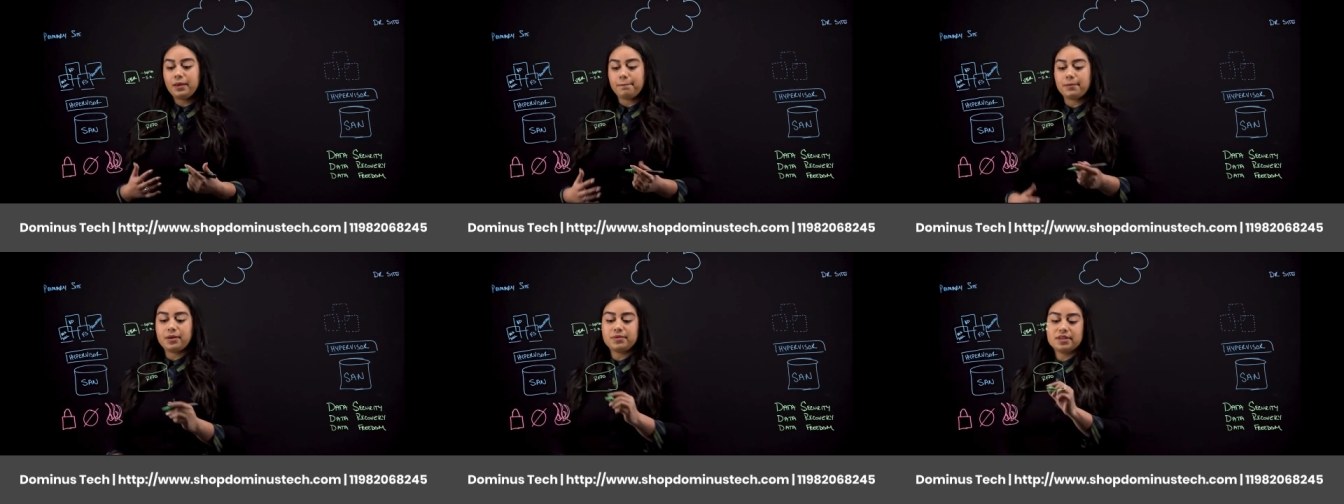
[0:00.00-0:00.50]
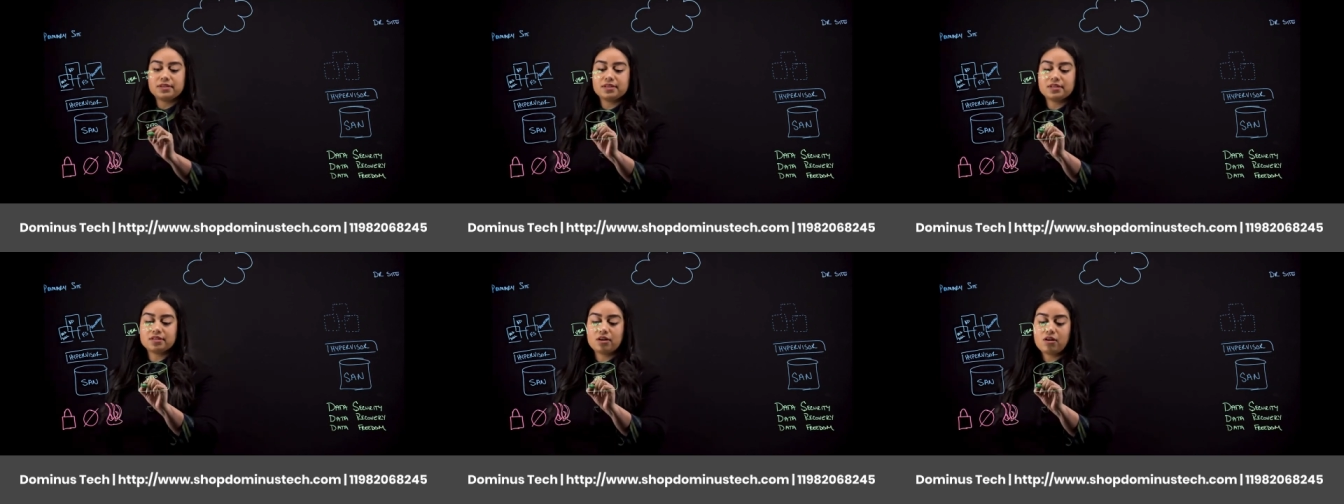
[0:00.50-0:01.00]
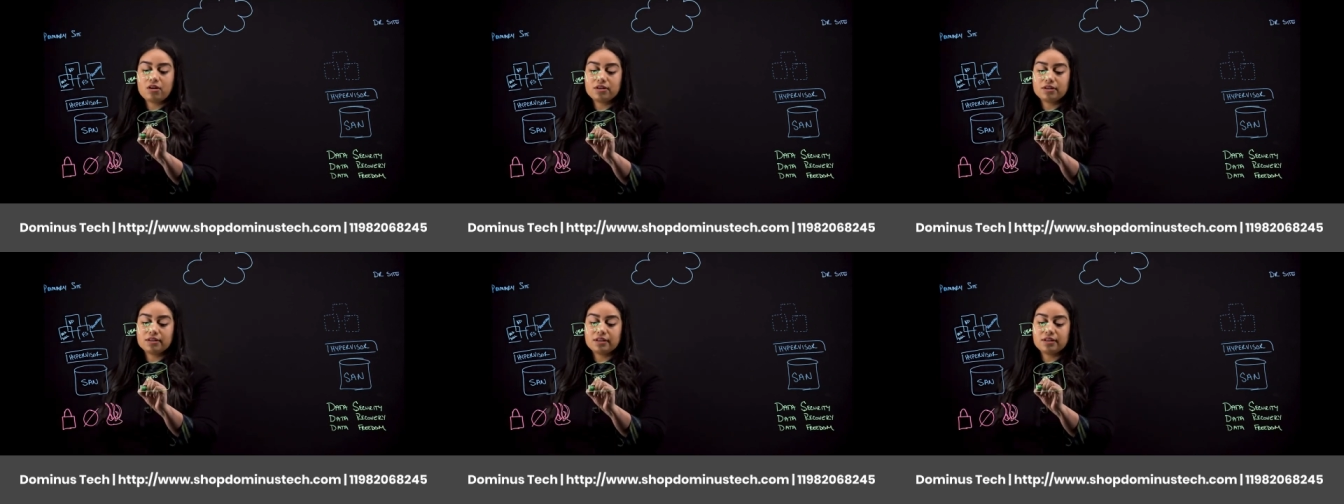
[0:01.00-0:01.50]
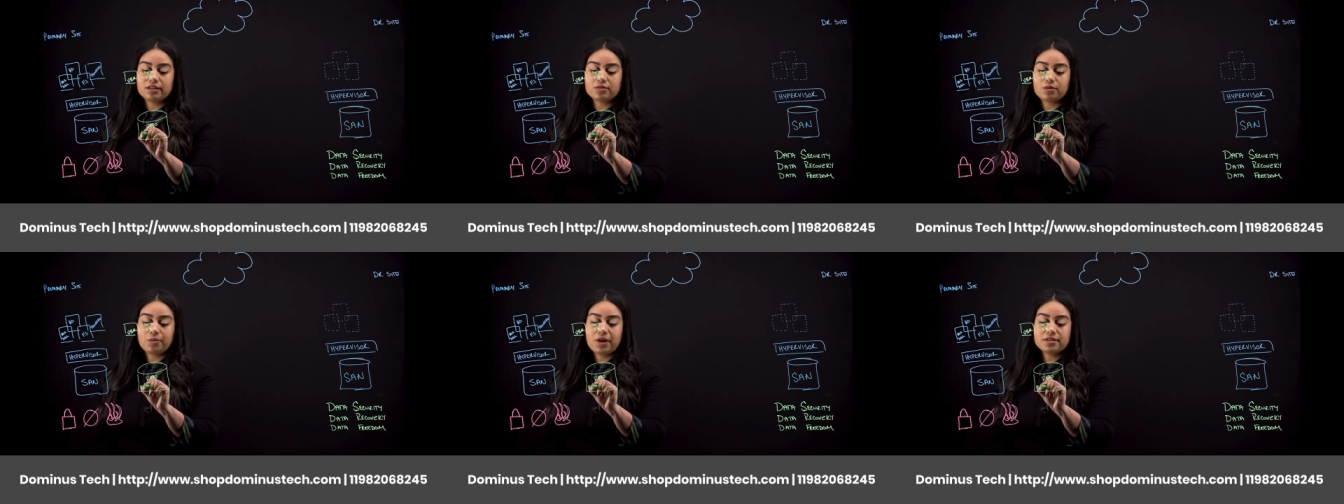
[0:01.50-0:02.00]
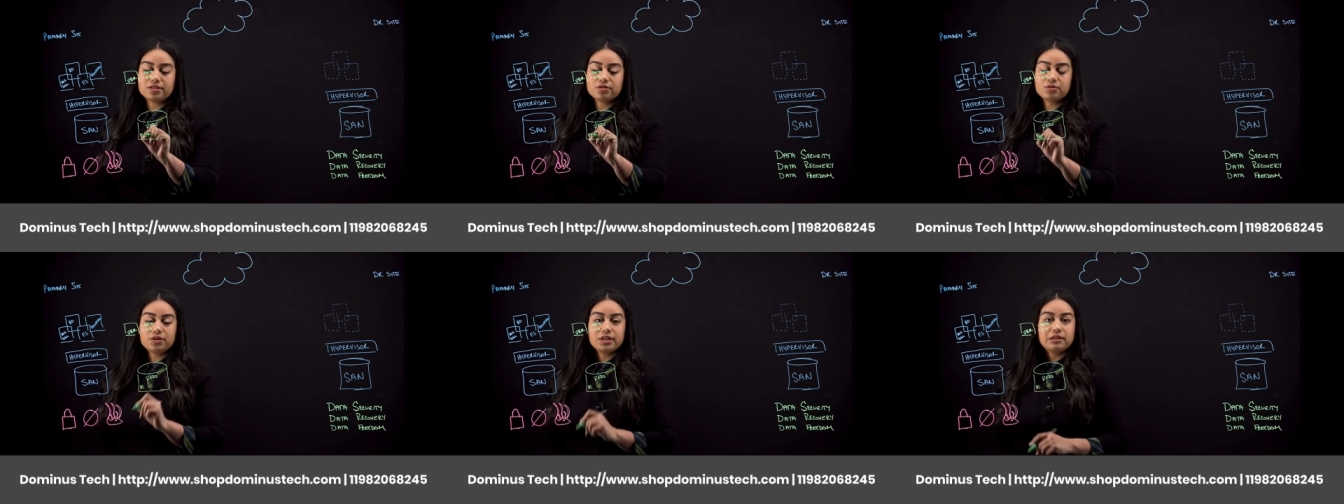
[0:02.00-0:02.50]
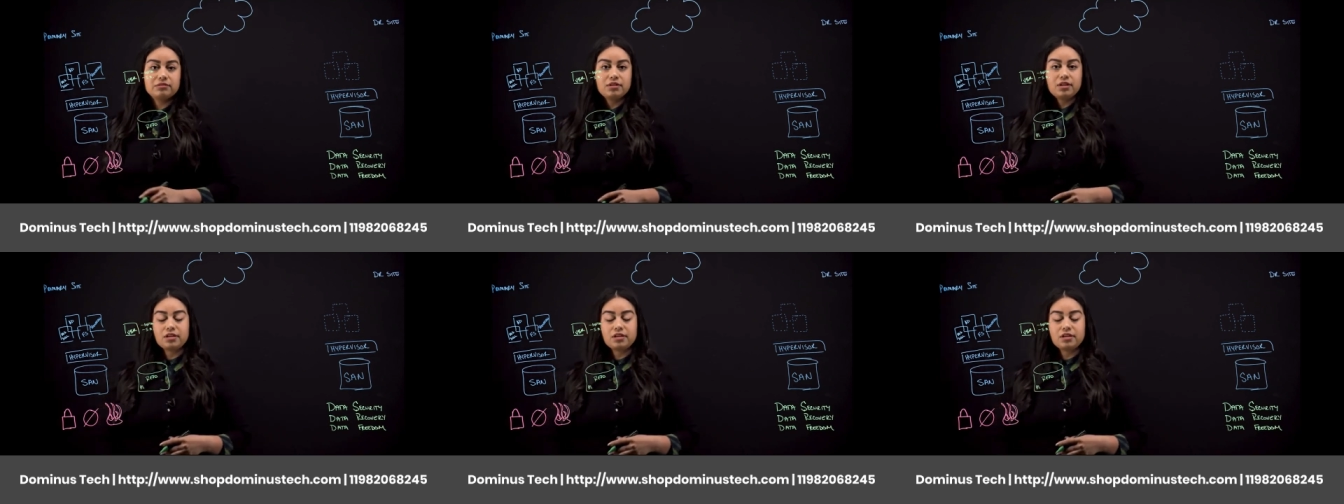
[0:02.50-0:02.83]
Maybe this is a hardened Linux repository,